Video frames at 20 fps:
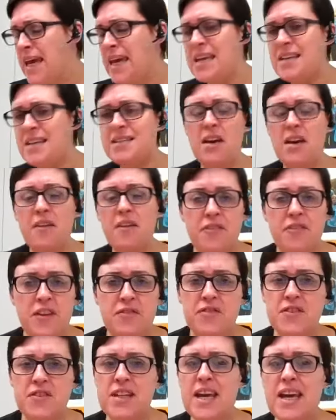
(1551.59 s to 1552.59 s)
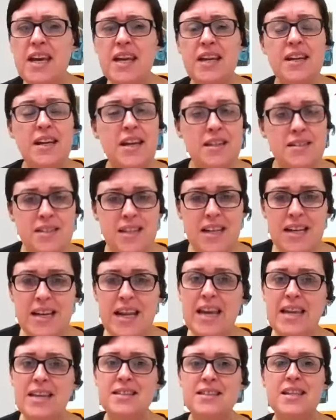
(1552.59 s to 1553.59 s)
is it a 15? Is it an
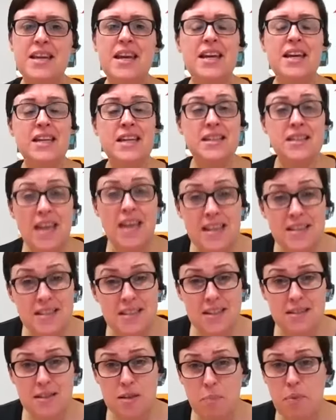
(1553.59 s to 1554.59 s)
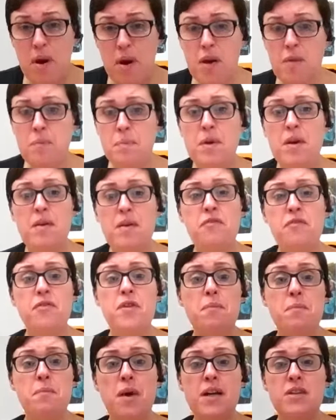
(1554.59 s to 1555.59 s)
18? Is this appropriate
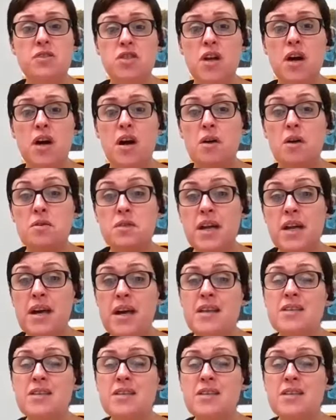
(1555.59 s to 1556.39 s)
for my child?